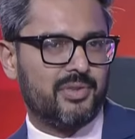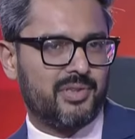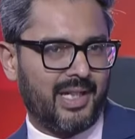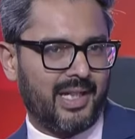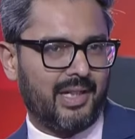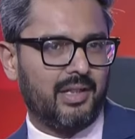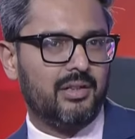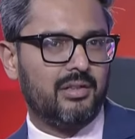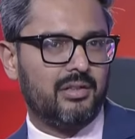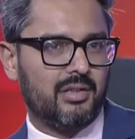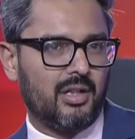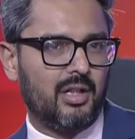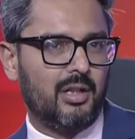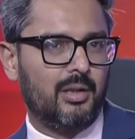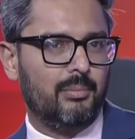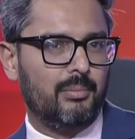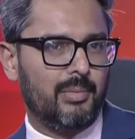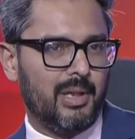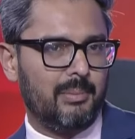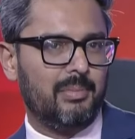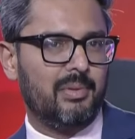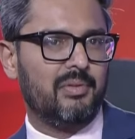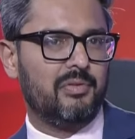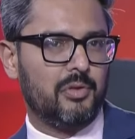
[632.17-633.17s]
second term
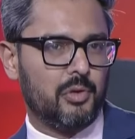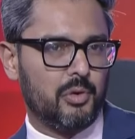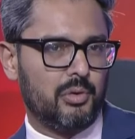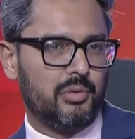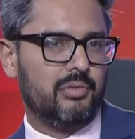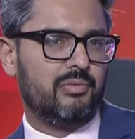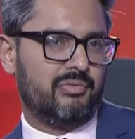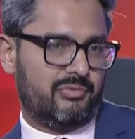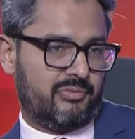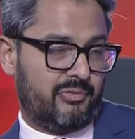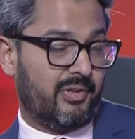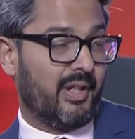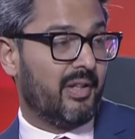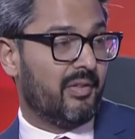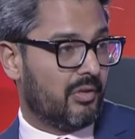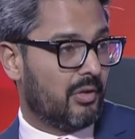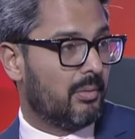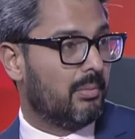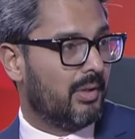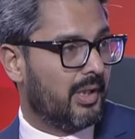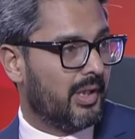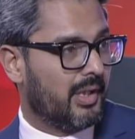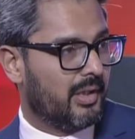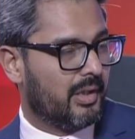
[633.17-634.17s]
may be viewed
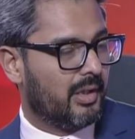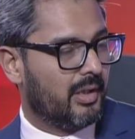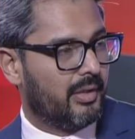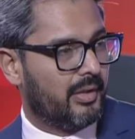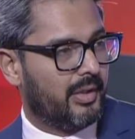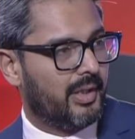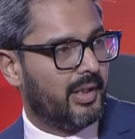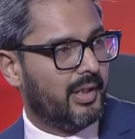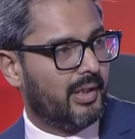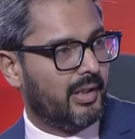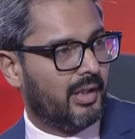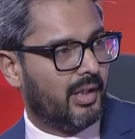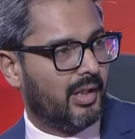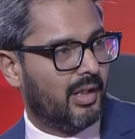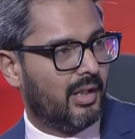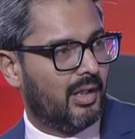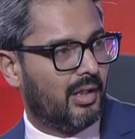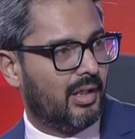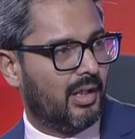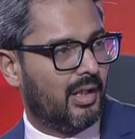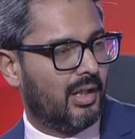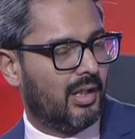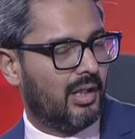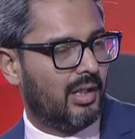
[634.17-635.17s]
favorably here in,
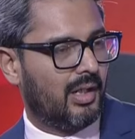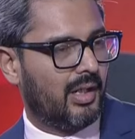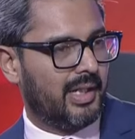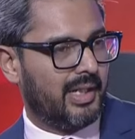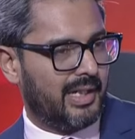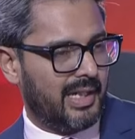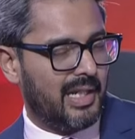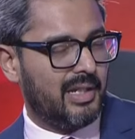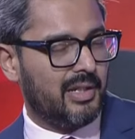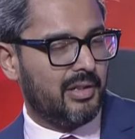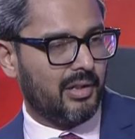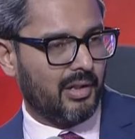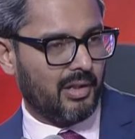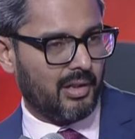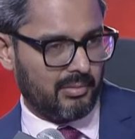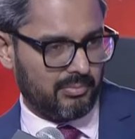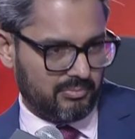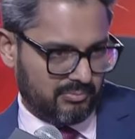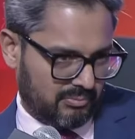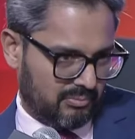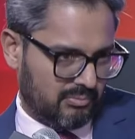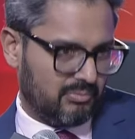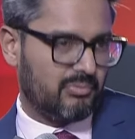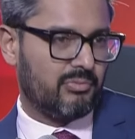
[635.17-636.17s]
uh, uh, in India
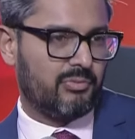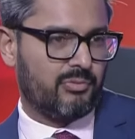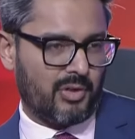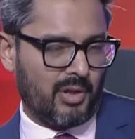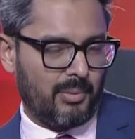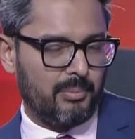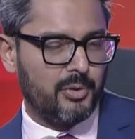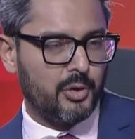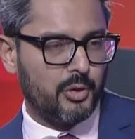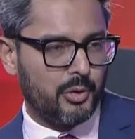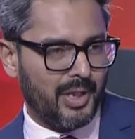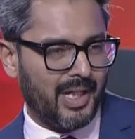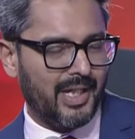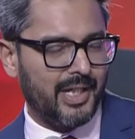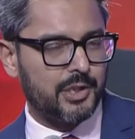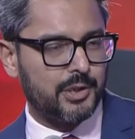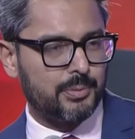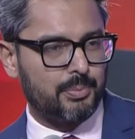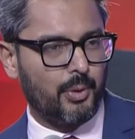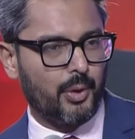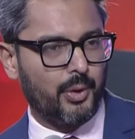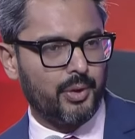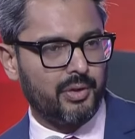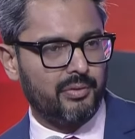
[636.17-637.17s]
from New Delhi's
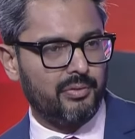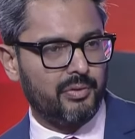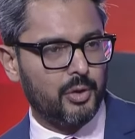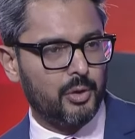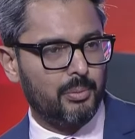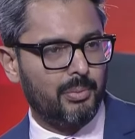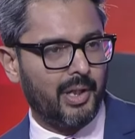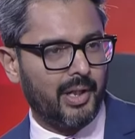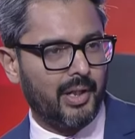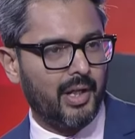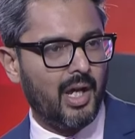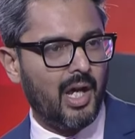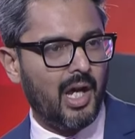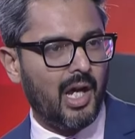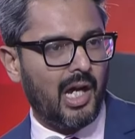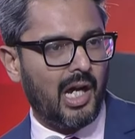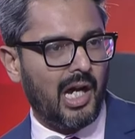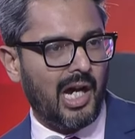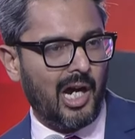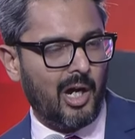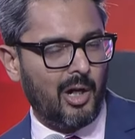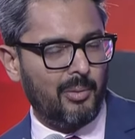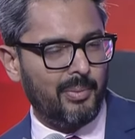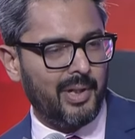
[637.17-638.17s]
point of view, but
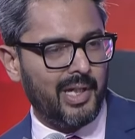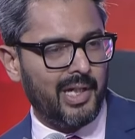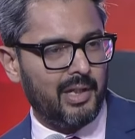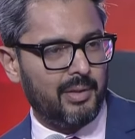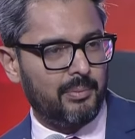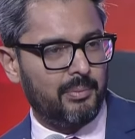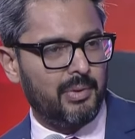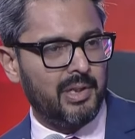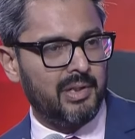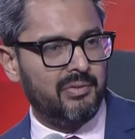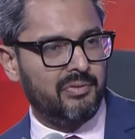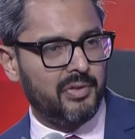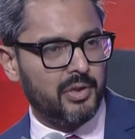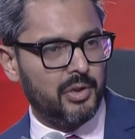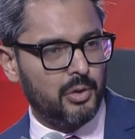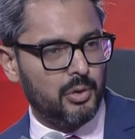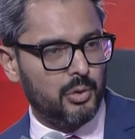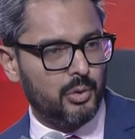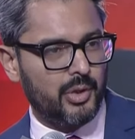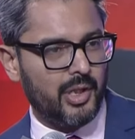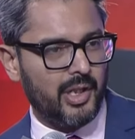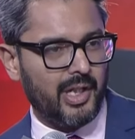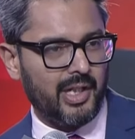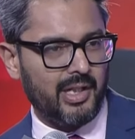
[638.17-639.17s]
how may it be
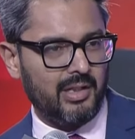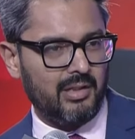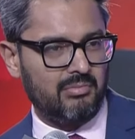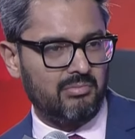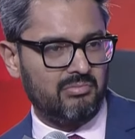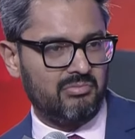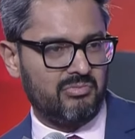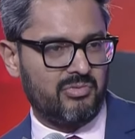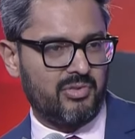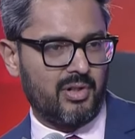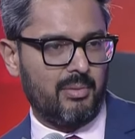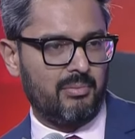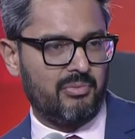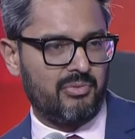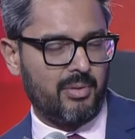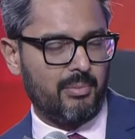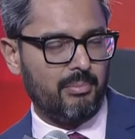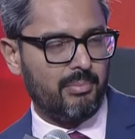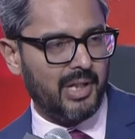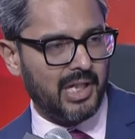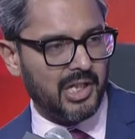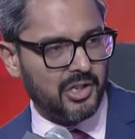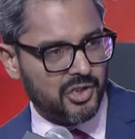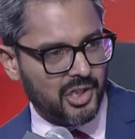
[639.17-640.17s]
viewed in, from,
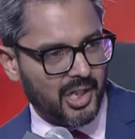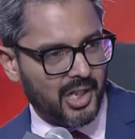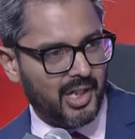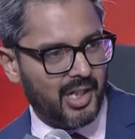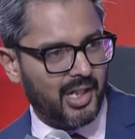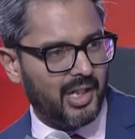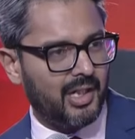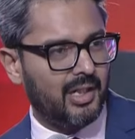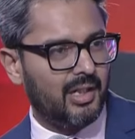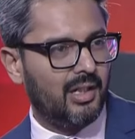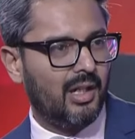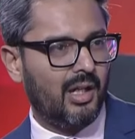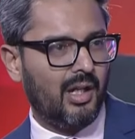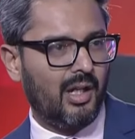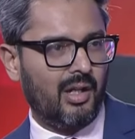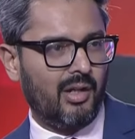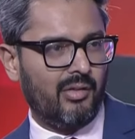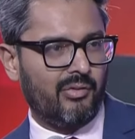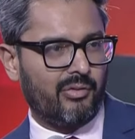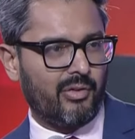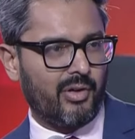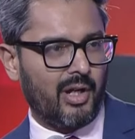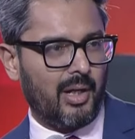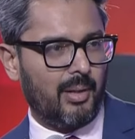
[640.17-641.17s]
from Beijing,
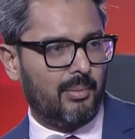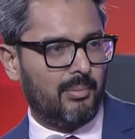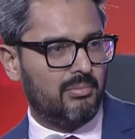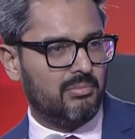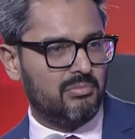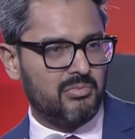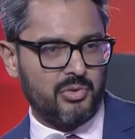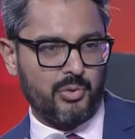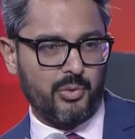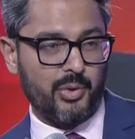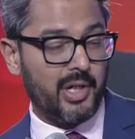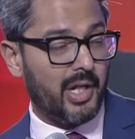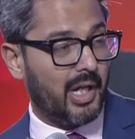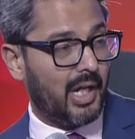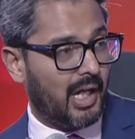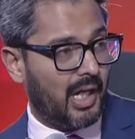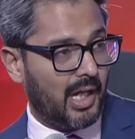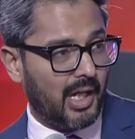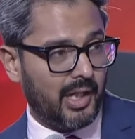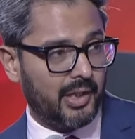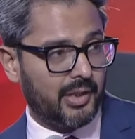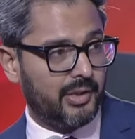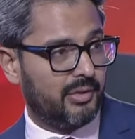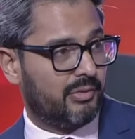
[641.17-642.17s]
from
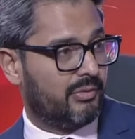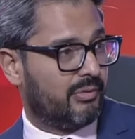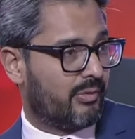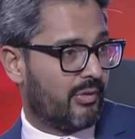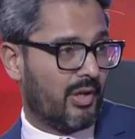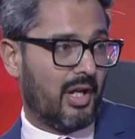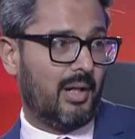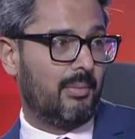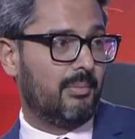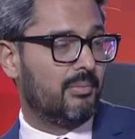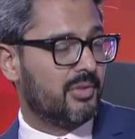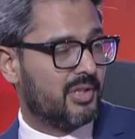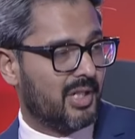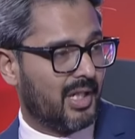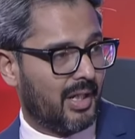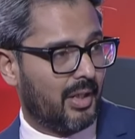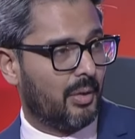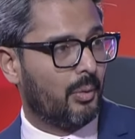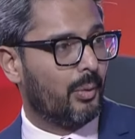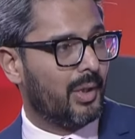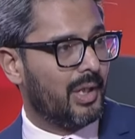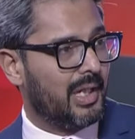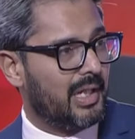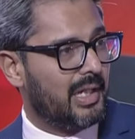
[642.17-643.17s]
Riyadh, from Tel
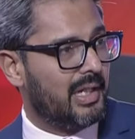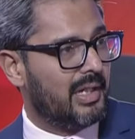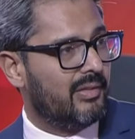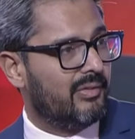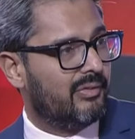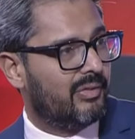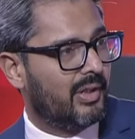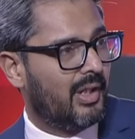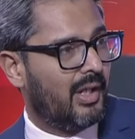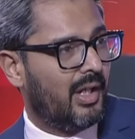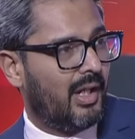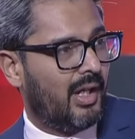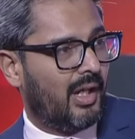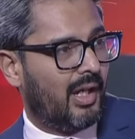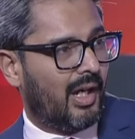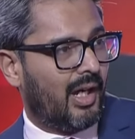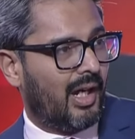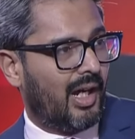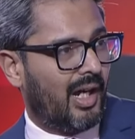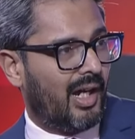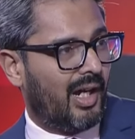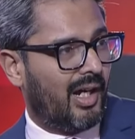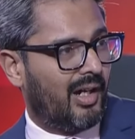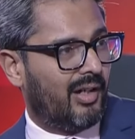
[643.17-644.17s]
Aviv,
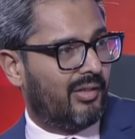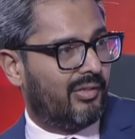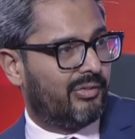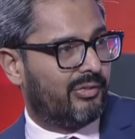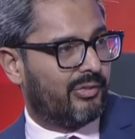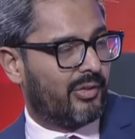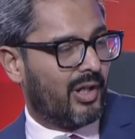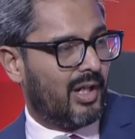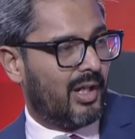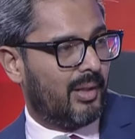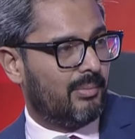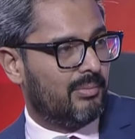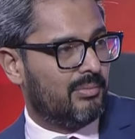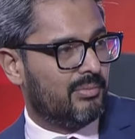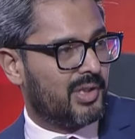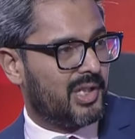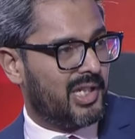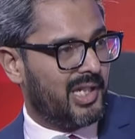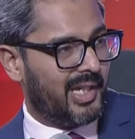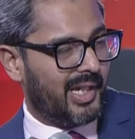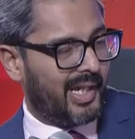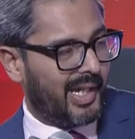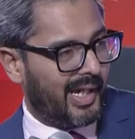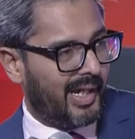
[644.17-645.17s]
uh, from
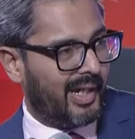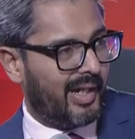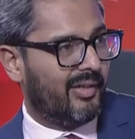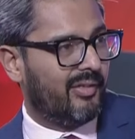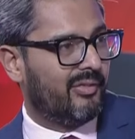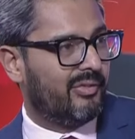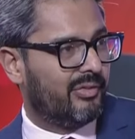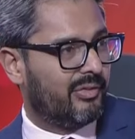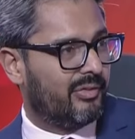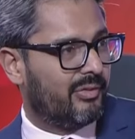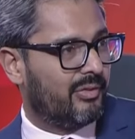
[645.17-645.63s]
Kiev,